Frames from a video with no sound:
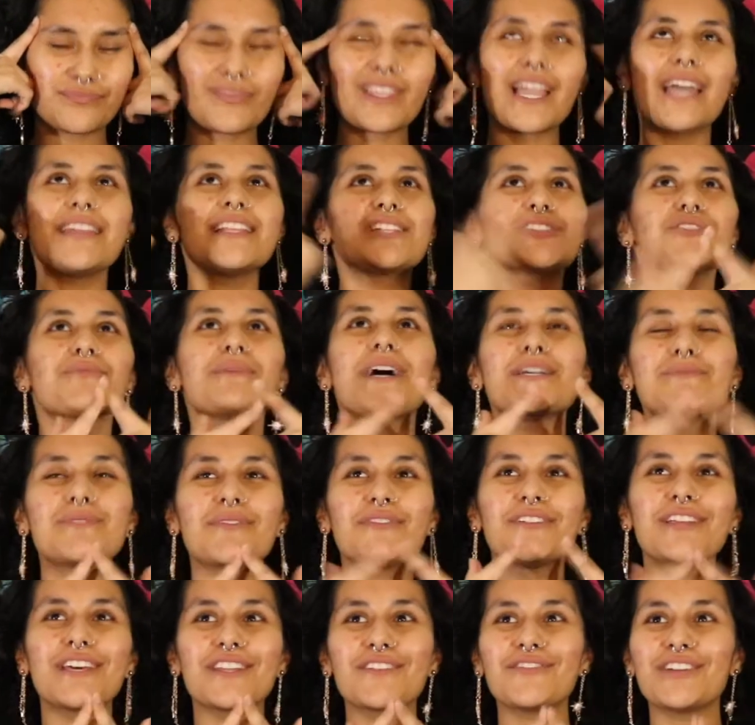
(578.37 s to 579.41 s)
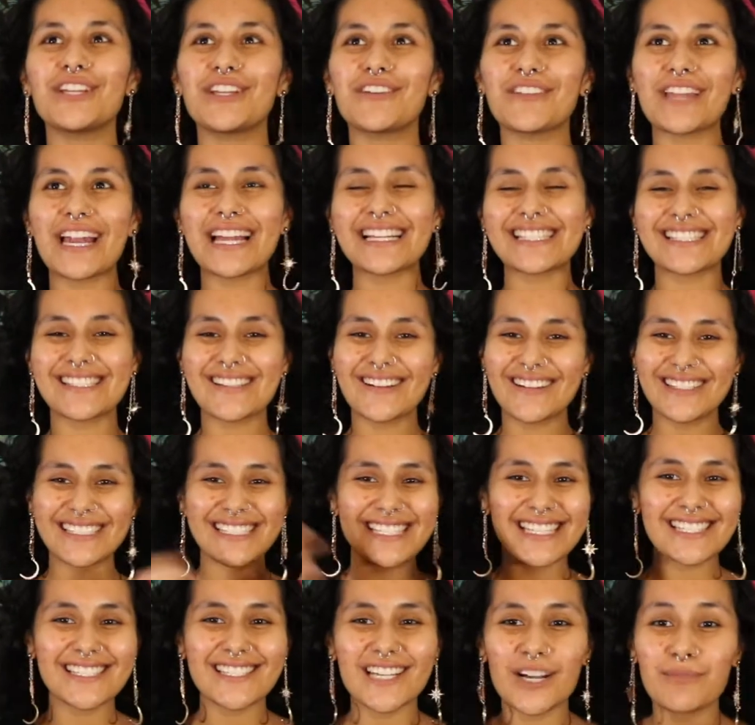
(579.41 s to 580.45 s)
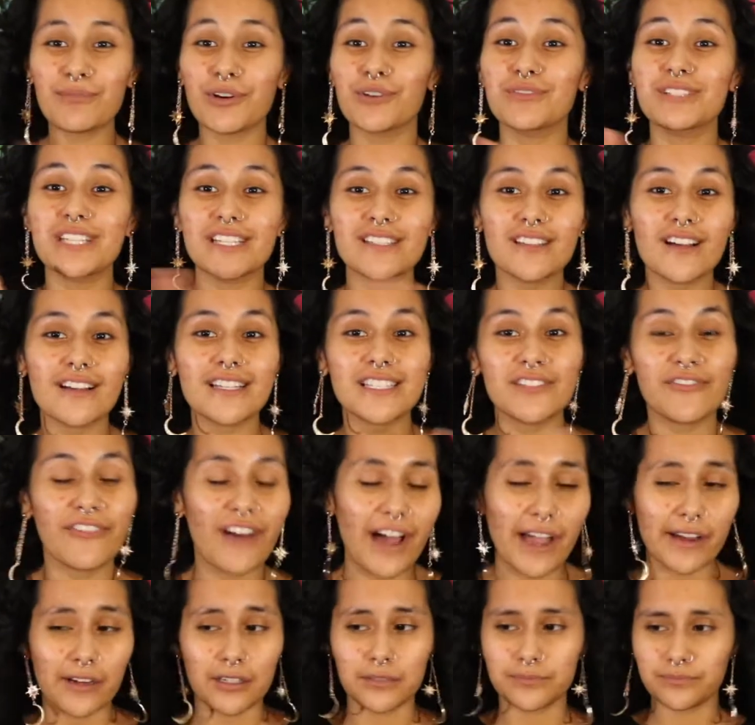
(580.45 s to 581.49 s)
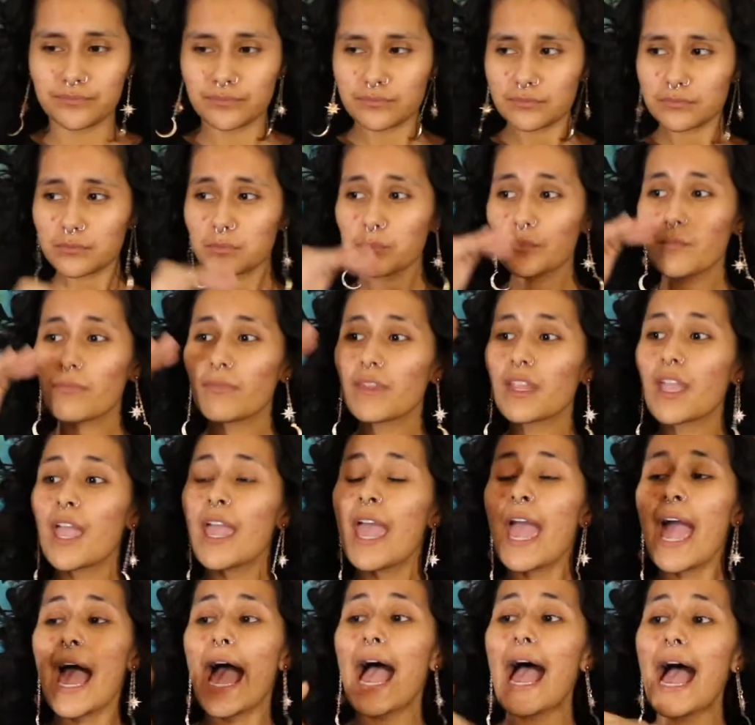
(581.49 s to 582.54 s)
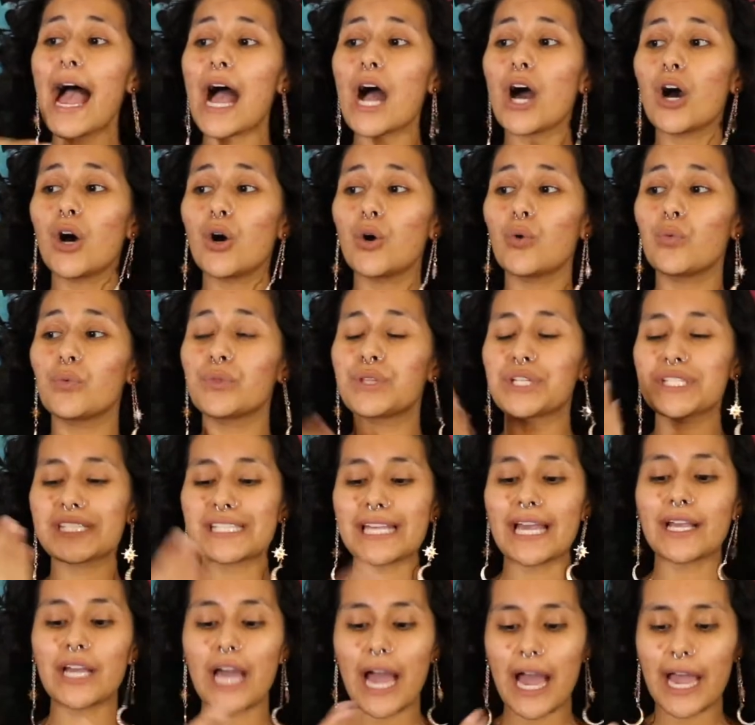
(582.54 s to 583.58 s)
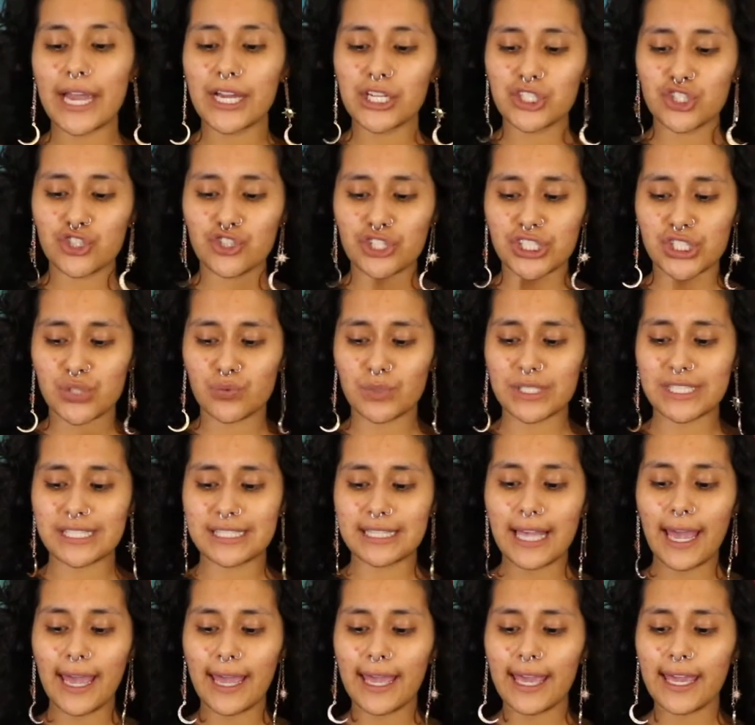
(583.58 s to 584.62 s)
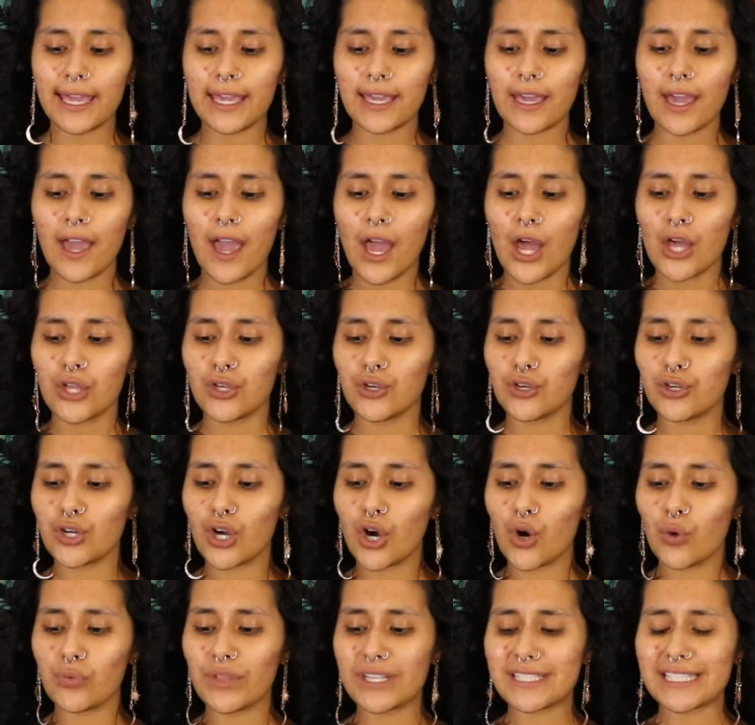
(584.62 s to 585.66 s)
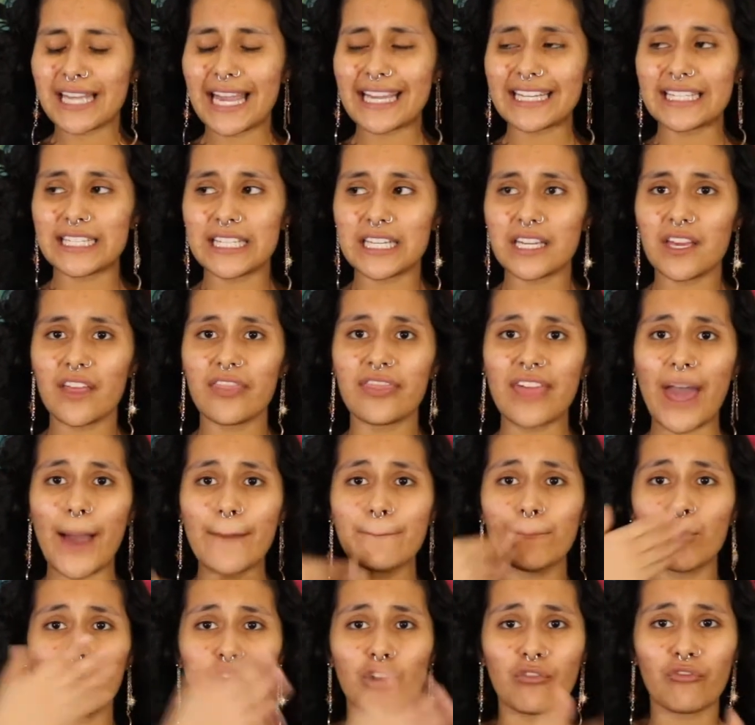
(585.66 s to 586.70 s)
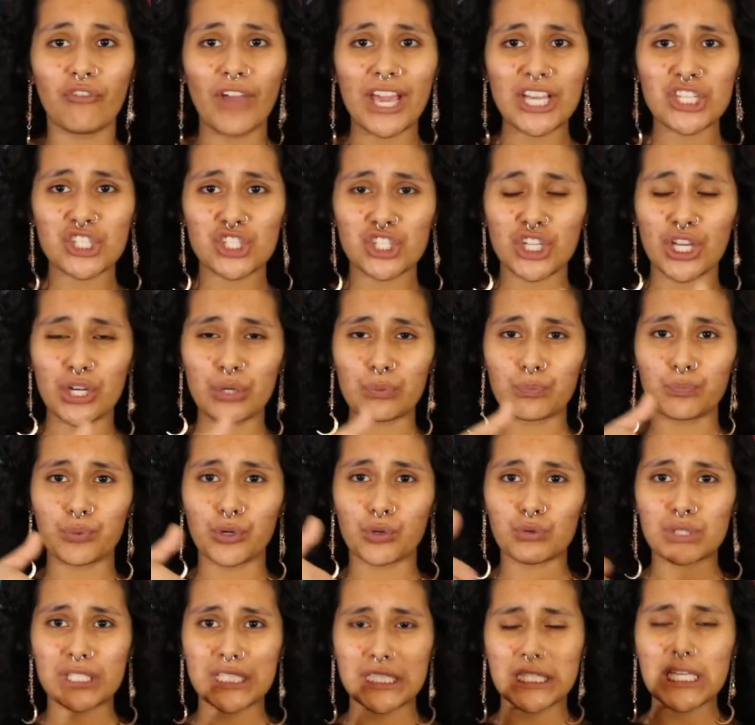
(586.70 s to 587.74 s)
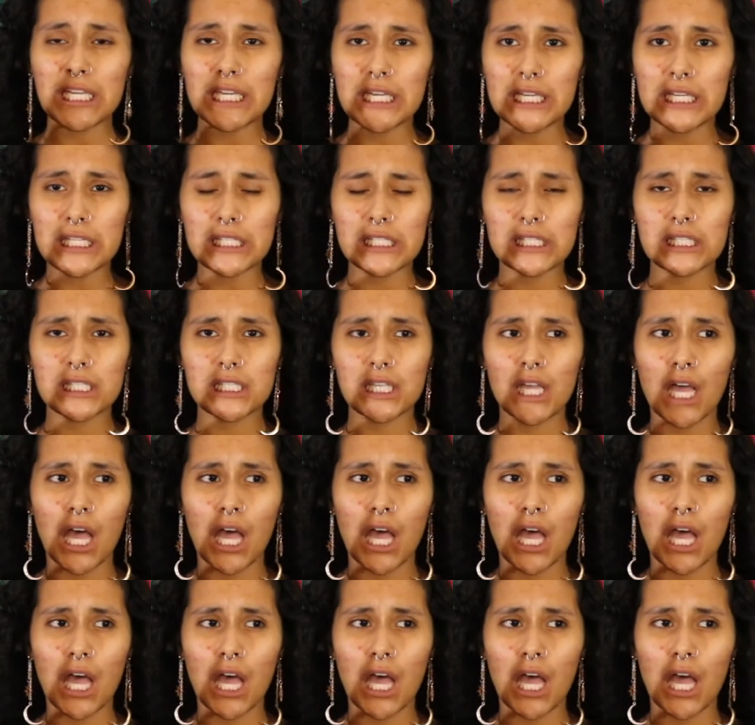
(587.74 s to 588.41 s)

this reminds me of another video that I saw on TikTok. Bro, TikTok is fire. how this psychiatrist was saying, you know, this idea that motivation precedes